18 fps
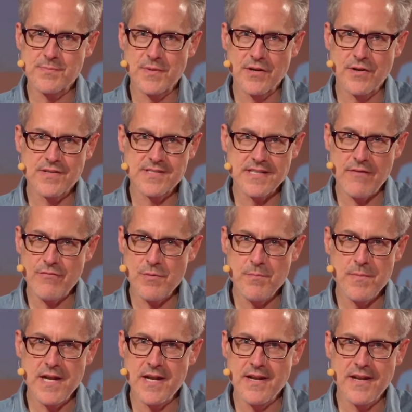because every
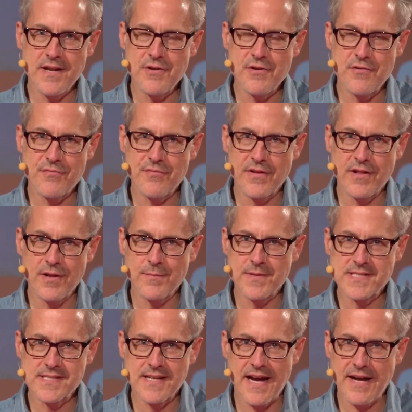minute in your film
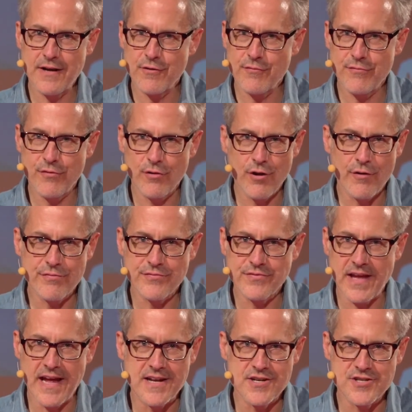is kind of full of
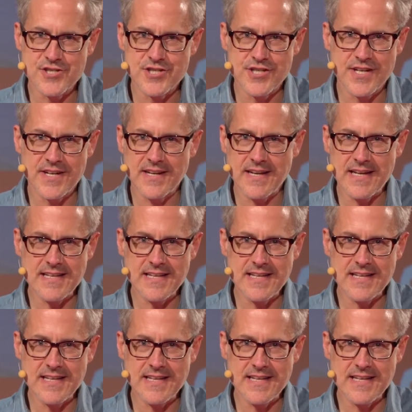tension.